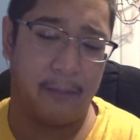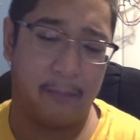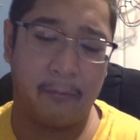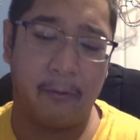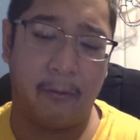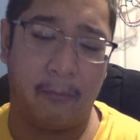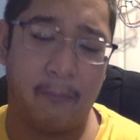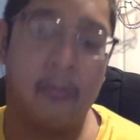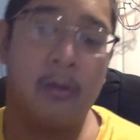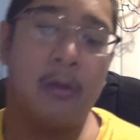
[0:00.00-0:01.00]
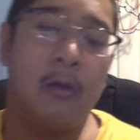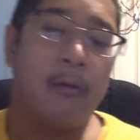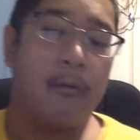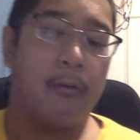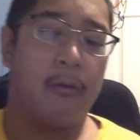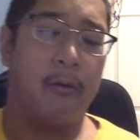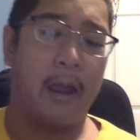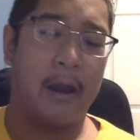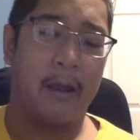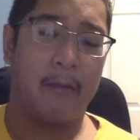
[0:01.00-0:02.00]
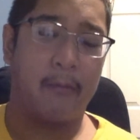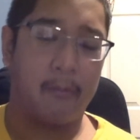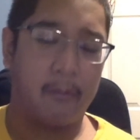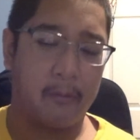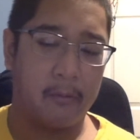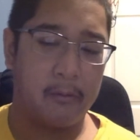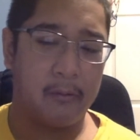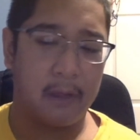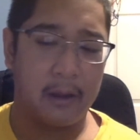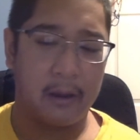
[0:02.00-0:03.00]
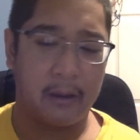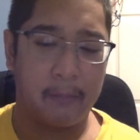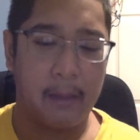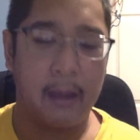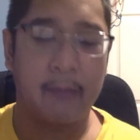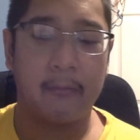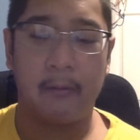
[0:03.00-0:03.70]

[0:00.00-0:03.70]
So you can expect